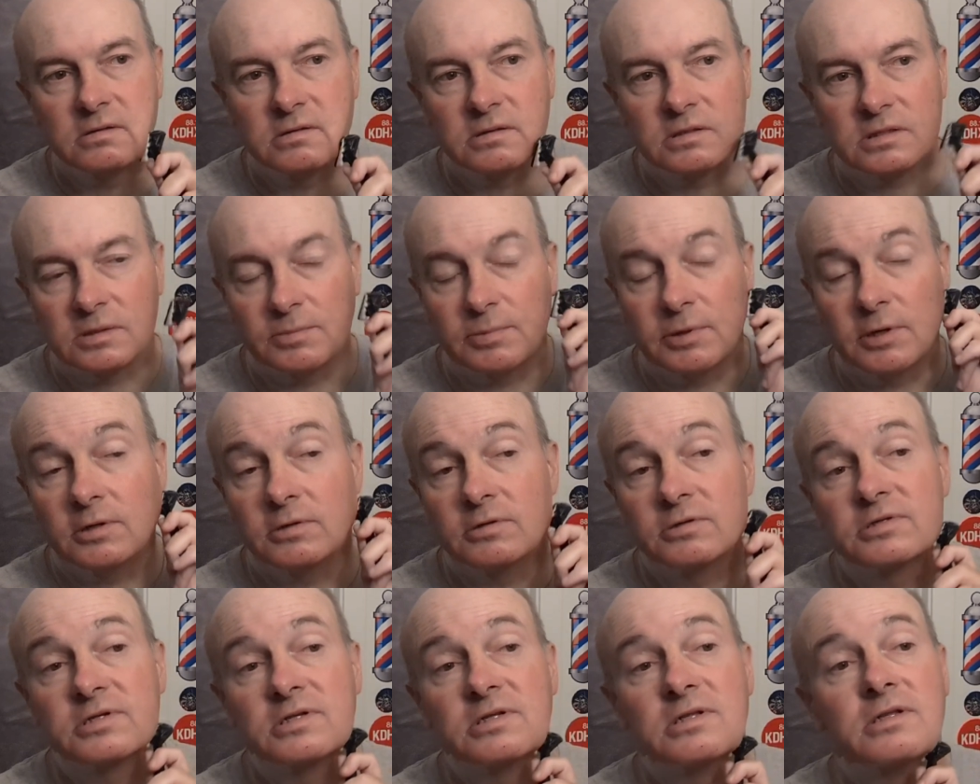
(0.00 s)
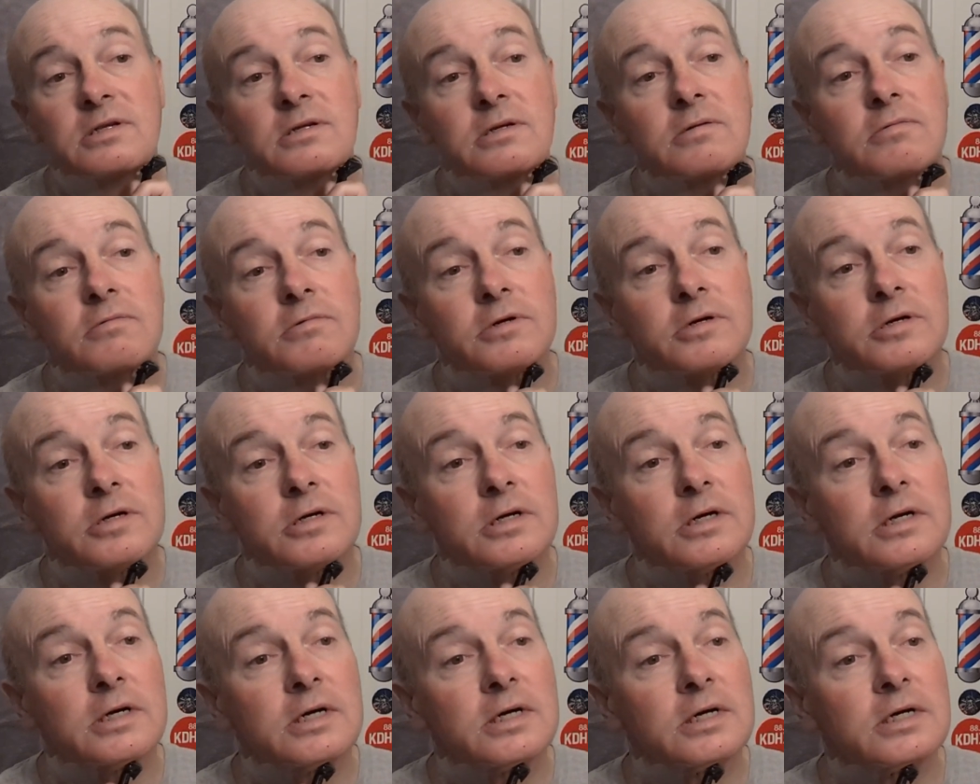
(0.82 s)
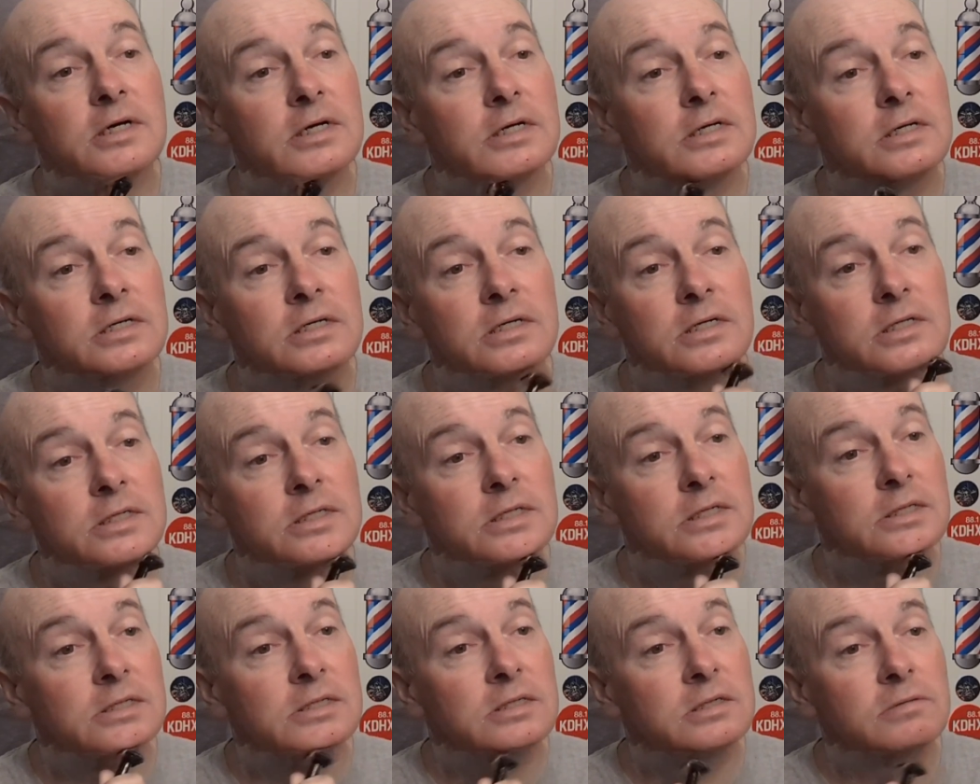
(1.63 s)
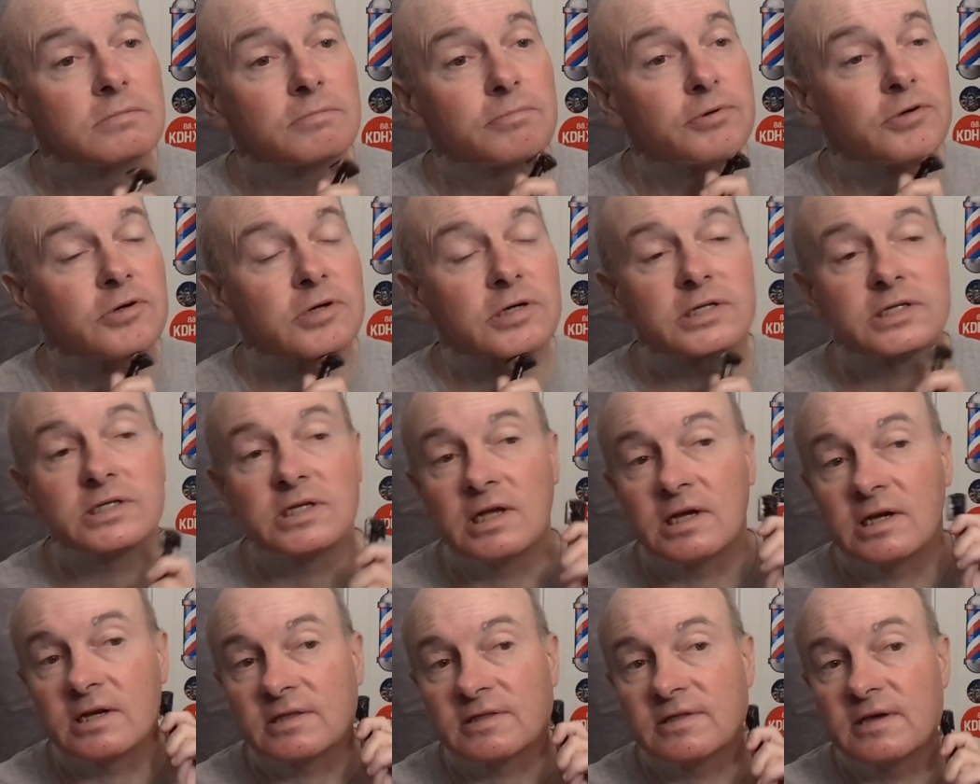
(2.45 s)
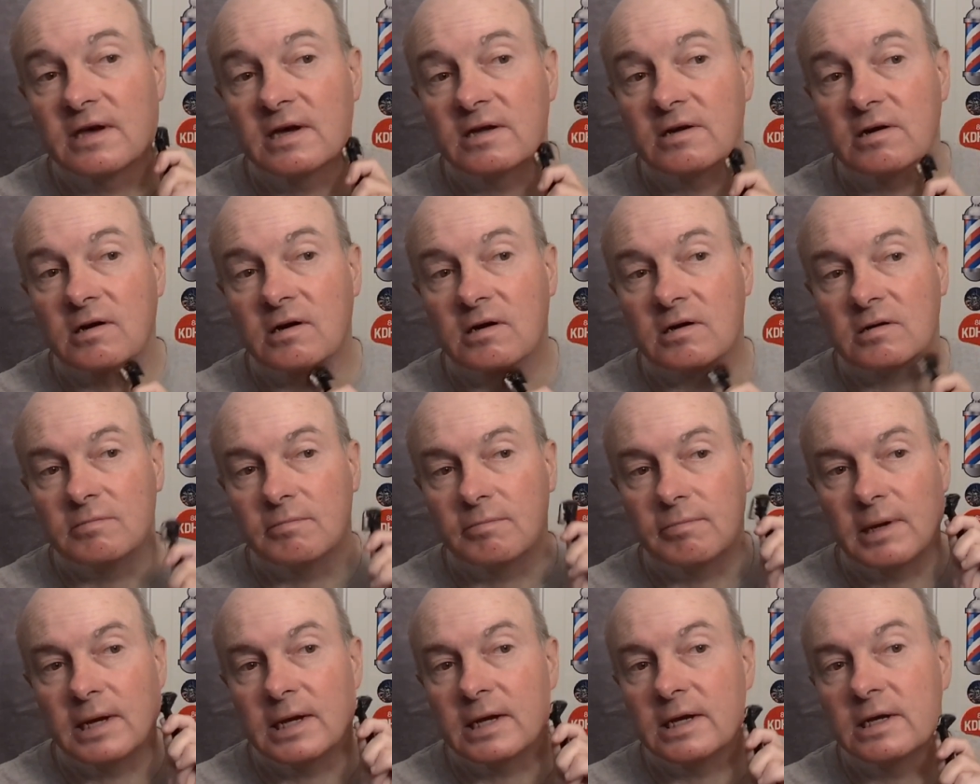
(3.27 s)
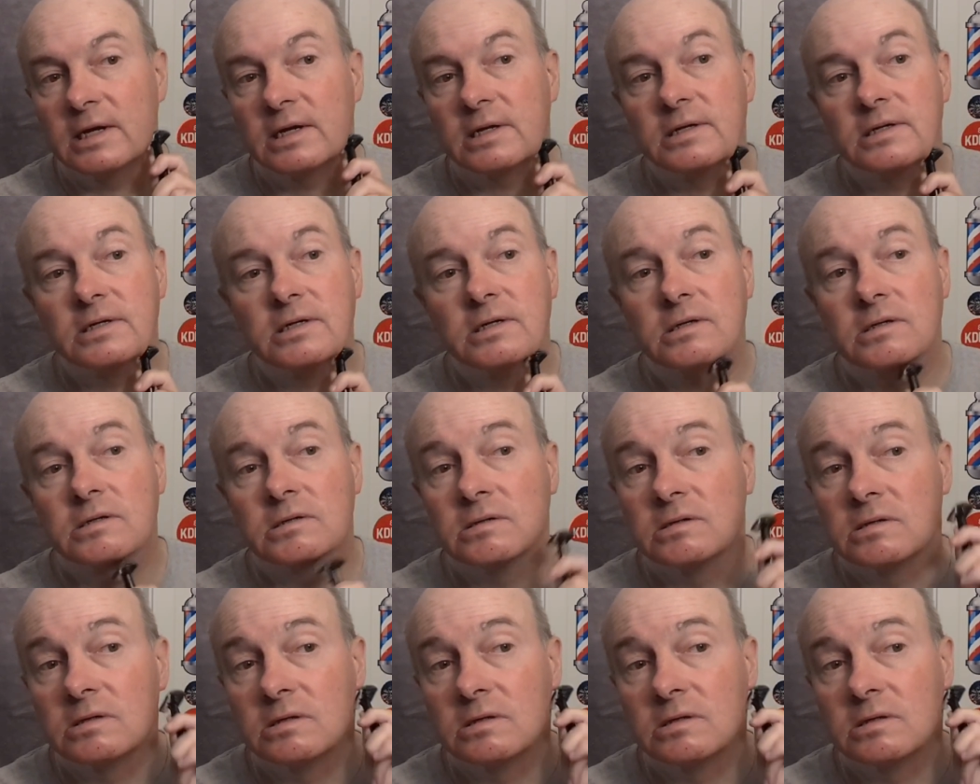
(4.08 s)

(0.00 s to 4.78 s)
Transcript: supposedly, where books like that aren't banned.